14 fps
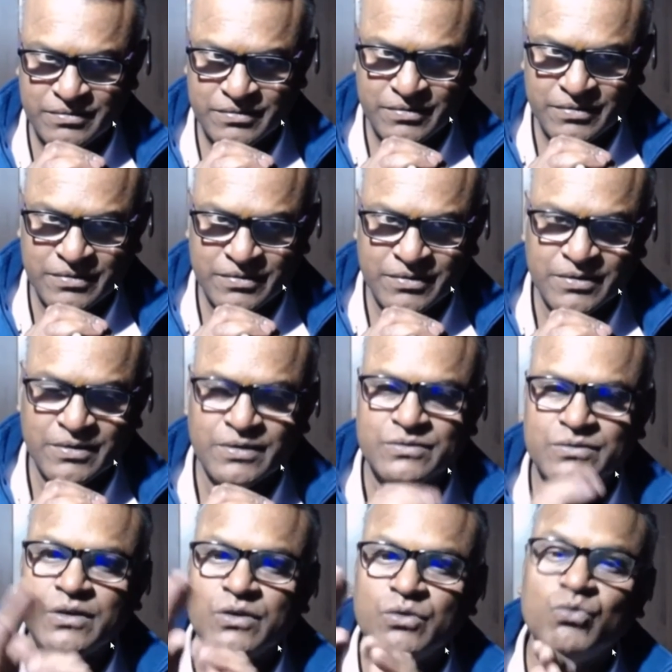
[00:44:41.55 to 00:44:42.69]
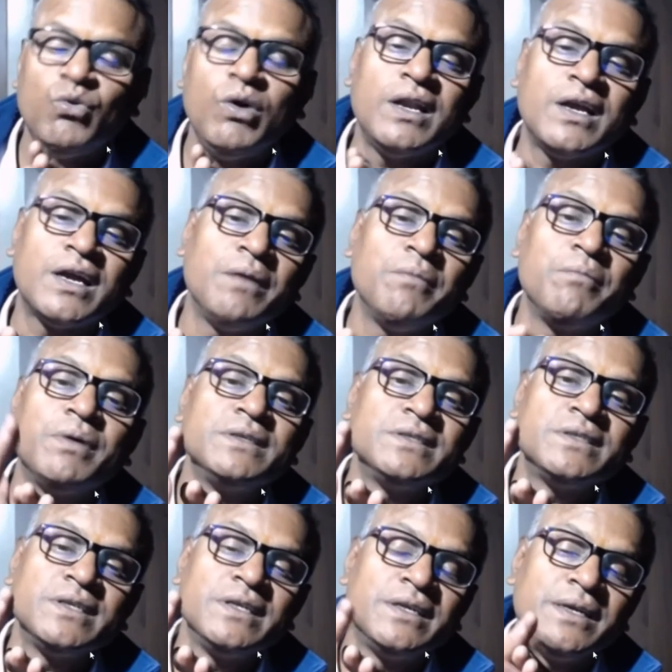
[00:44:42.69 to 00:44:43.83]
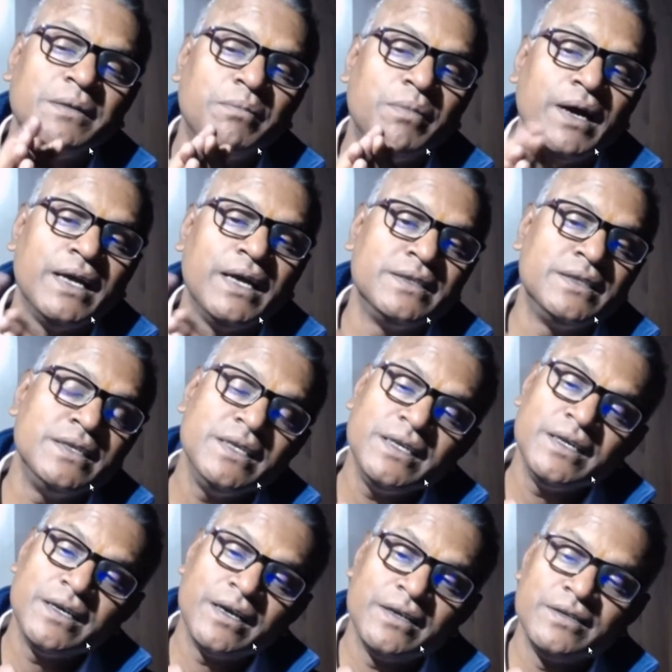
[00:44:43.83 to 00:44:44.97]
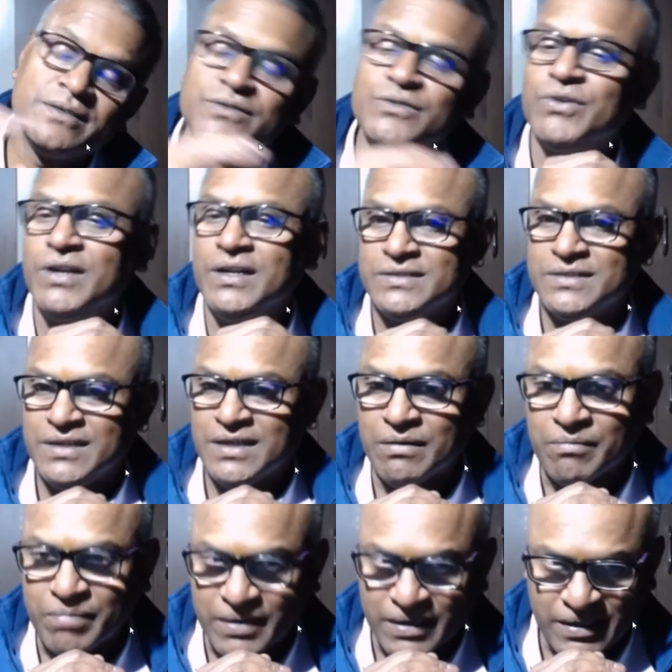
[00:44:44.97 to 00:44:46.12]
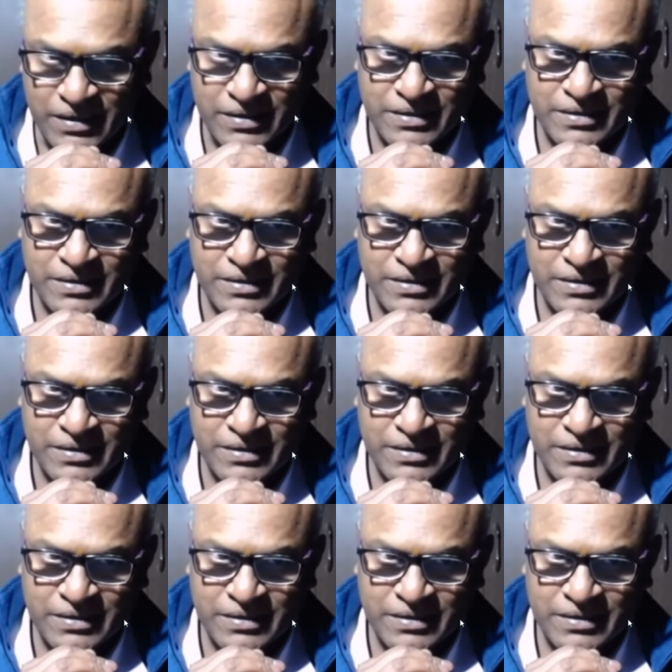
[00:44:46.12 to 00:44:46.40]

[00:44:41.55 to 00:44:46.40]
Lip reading: so you are compensated by the insurance company.